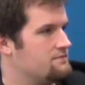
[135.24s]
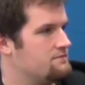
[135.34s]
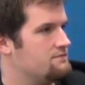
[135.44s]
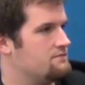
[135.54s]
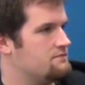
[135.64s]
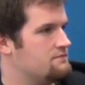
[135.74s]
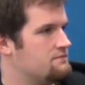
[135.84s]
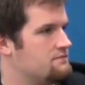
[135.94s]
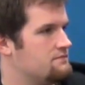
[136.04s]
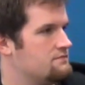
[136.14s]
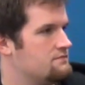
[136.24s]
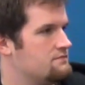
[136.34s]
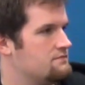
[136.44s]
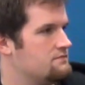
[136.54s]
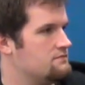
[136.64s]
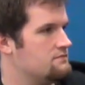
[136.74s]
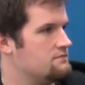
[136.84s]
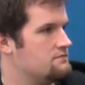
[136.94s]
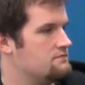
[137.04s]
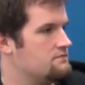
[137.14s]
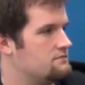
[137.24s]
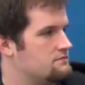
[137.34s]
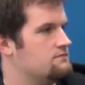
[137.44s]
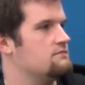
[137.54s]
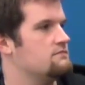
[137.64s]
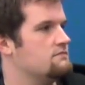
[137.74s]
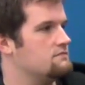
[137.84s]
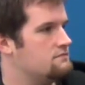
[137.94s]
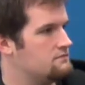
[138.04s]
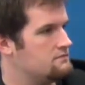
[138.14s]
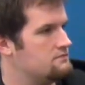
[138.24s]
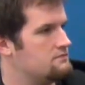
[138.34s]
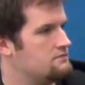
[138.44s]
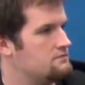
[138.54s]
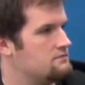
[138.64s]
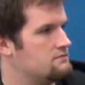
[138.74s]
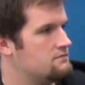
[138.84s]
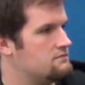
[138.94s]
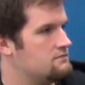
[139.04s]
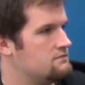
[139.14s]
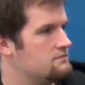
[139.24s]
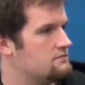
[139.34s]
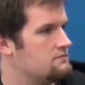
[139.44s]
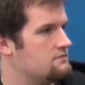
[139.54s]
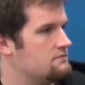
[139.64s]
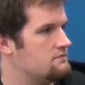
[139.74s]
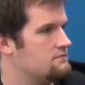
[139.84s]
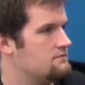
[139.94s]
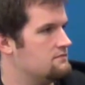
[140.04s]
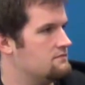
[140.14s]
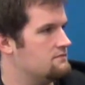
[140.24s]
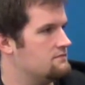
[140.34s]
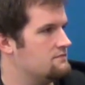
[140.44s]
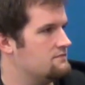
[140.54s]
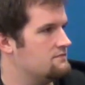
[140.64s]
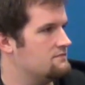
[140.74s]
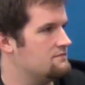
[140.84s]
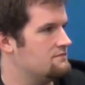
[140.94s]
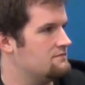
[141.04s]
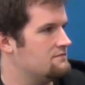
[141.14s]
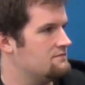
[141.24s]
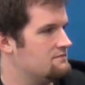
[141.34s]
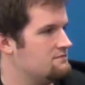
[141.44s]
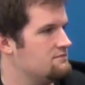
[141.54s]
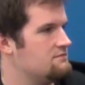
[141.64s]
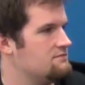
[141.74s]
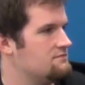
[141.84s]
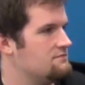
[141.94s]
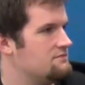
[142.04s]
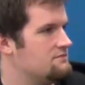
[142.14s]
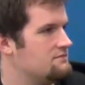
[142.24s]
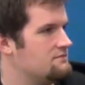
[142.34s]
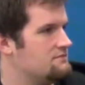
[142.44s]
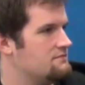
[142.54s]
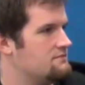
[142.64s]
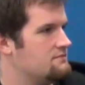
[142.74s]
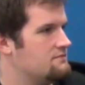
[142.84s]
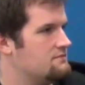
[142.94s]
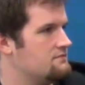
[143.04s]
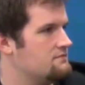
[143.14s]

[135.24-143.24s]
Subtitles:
(not speaking)